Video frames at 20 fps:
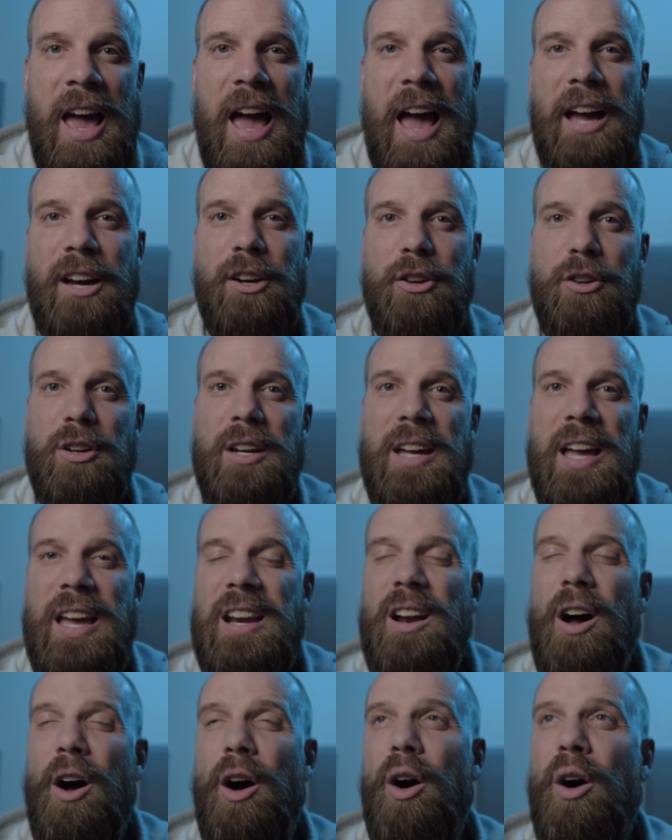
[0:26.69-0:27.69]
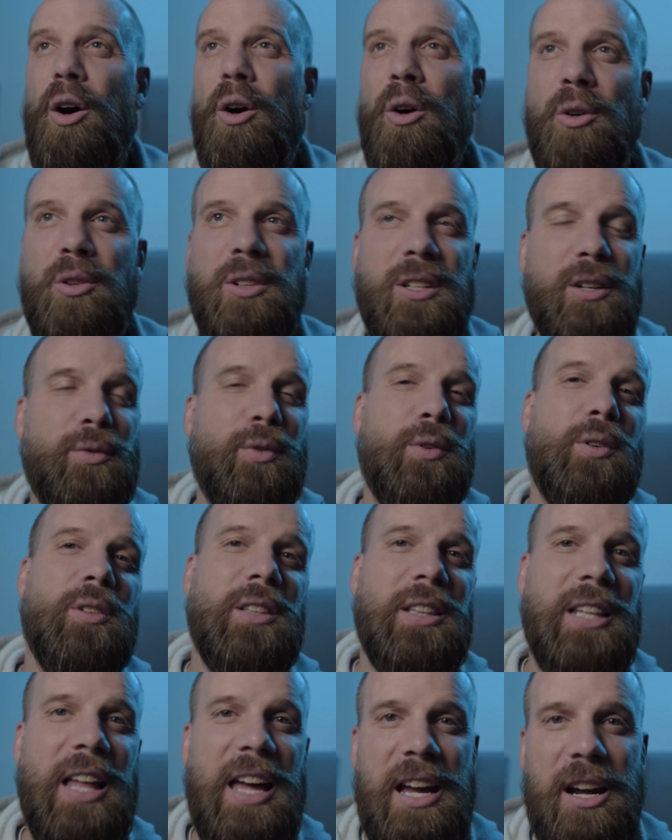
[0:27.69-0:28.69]
and create a whole
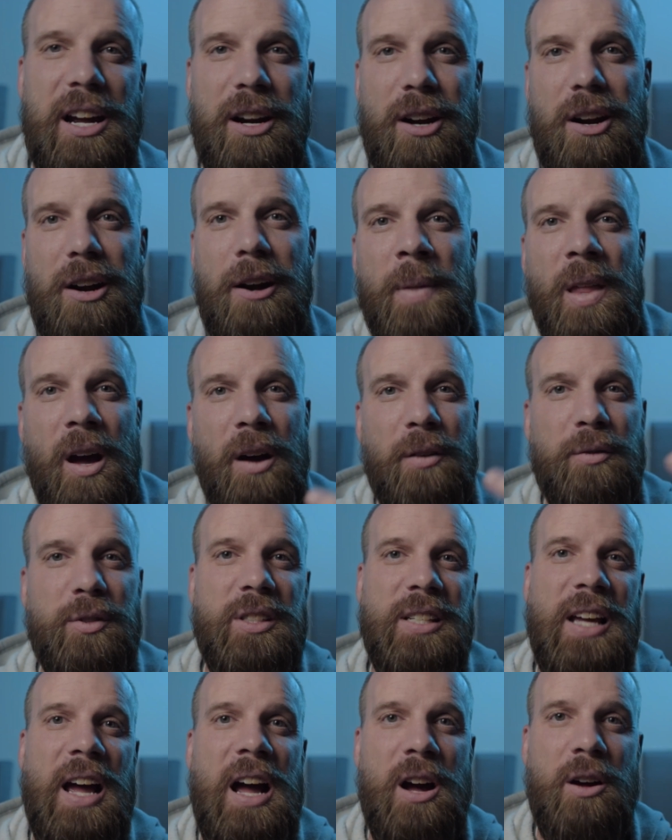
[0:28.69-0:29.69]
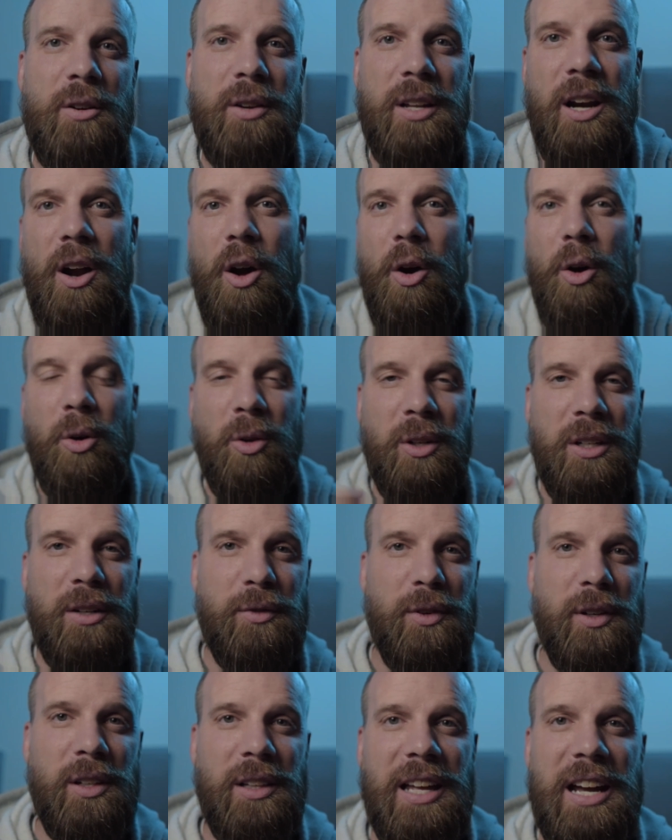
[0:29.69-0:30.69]
different layer of sound and a whole
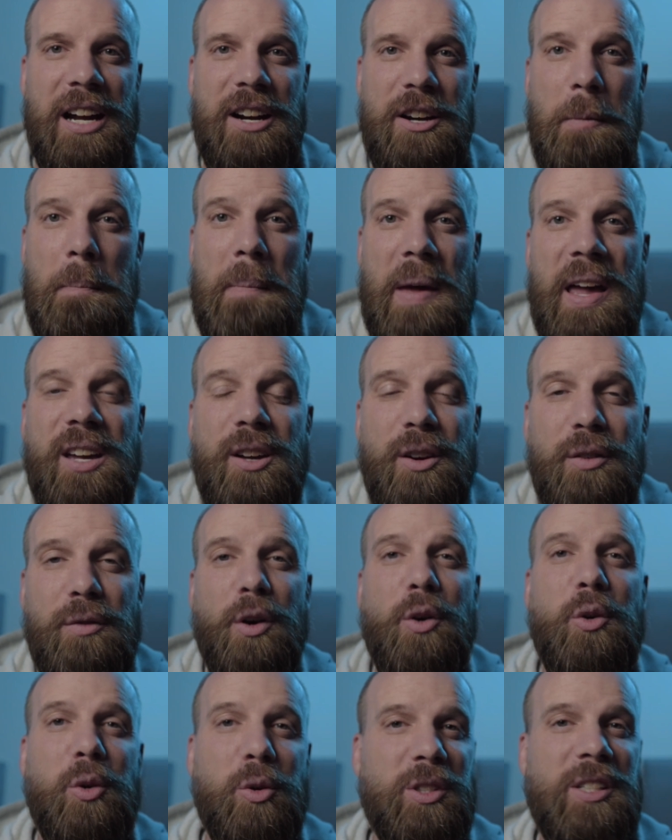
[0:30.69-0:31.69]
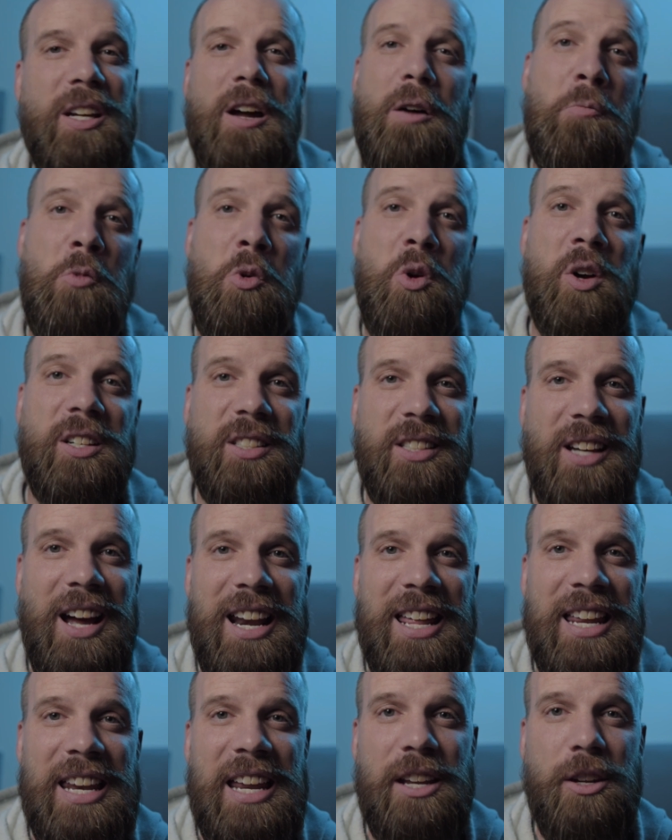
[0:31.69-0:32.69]
different layer to make your vocal sound more
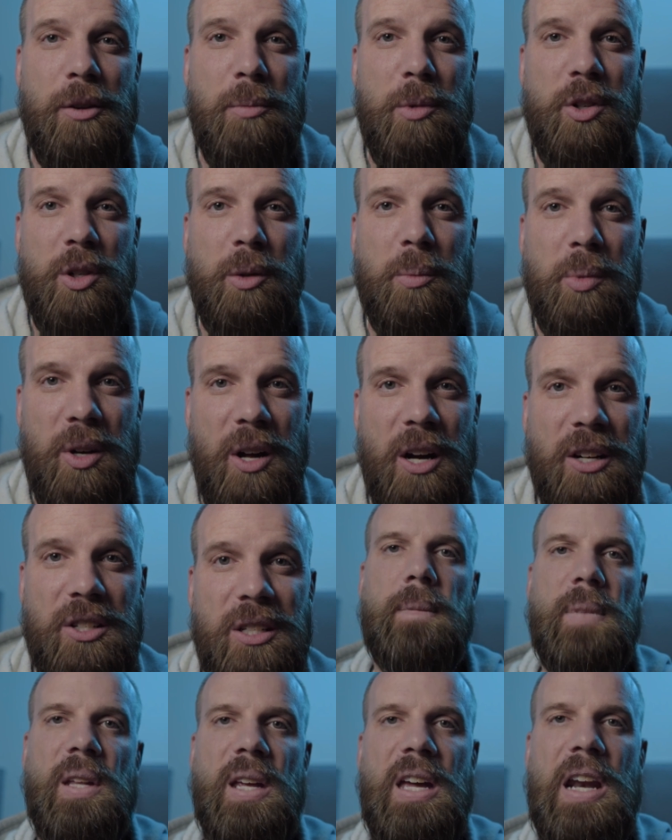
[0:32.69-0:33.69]
exciting in your music production.